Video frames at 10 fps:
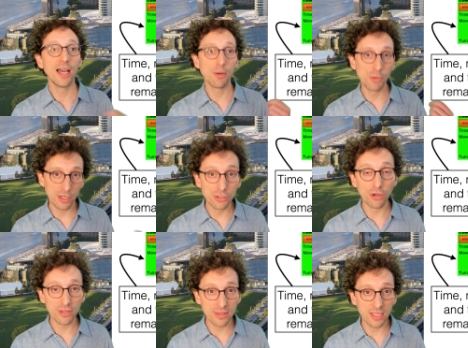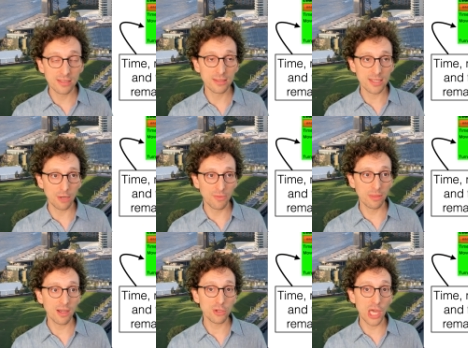and we are not seeing this kind of
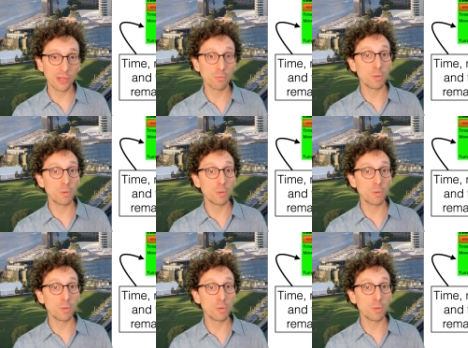instructions.